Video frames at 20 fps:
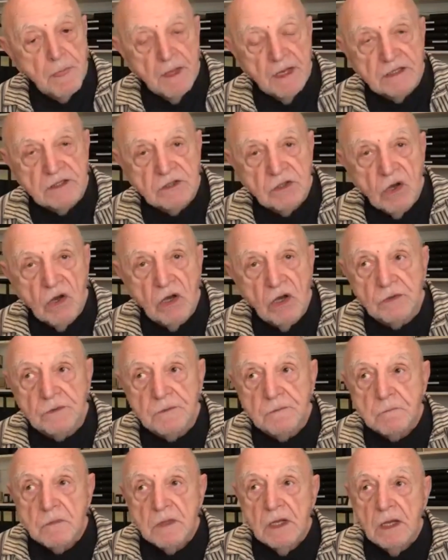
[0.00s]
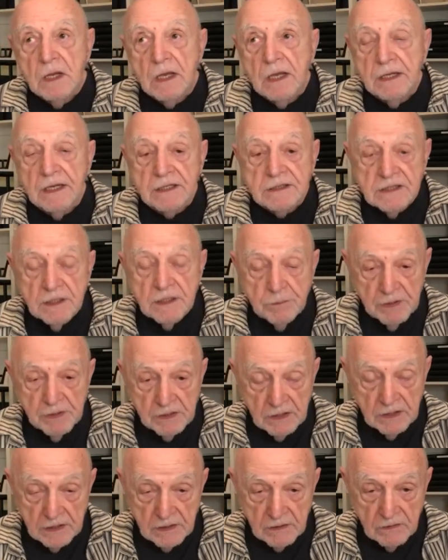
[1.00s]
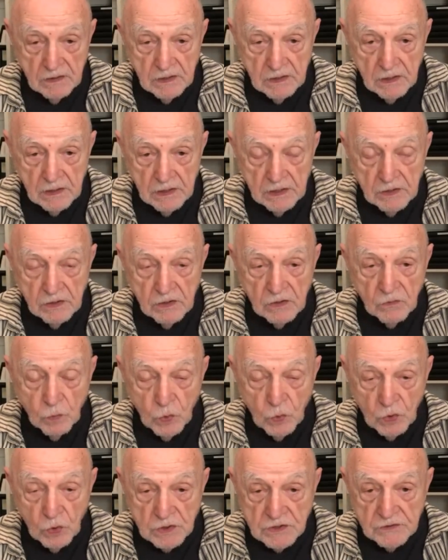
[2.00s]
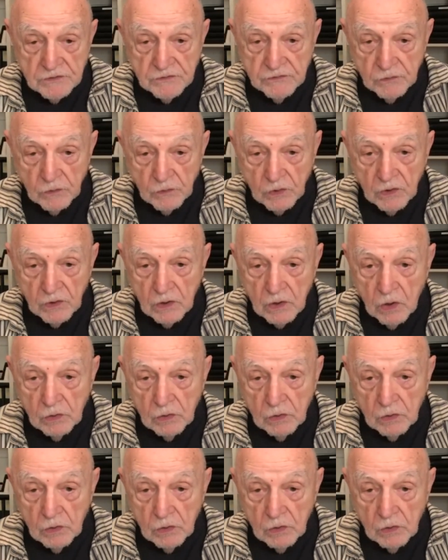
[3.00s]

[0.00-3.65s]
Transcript: It's called an exhibit in the woods for